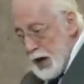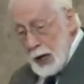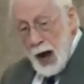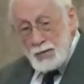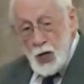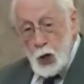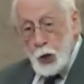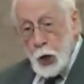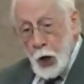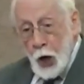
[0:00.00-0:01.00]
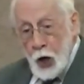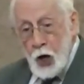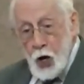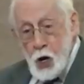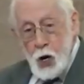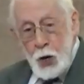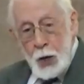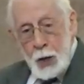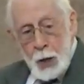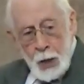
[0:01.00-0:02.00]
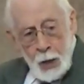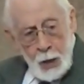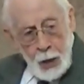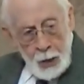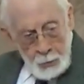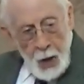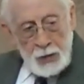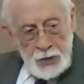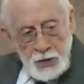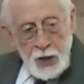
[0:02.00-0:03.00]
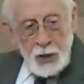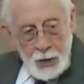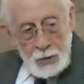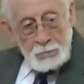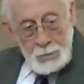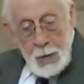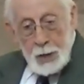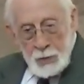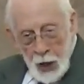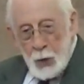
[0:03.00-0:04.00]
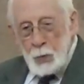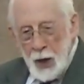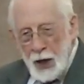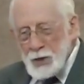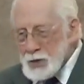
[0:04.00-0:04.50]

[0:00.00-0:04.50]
that having occurred. It must still take place.